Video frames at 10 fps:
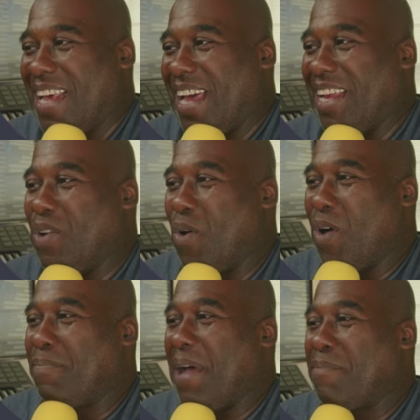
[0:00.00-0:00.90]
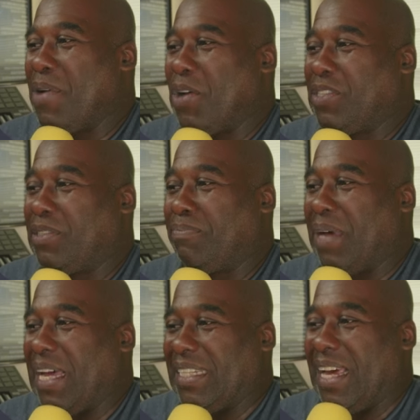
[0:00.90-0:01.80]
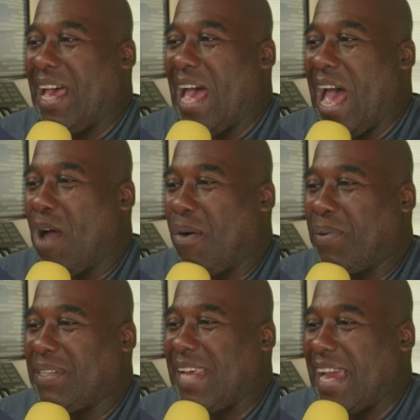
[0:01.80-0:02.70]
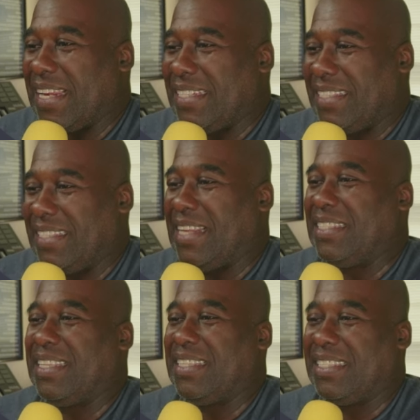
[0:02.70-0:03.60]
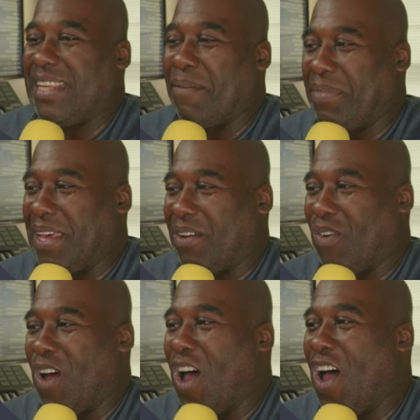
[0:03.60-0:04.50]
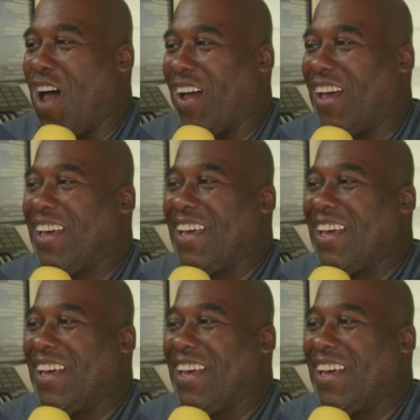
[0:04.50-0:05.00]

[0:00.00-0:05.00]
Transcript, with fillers: Ignored by most, but our protagonist senses something wrong.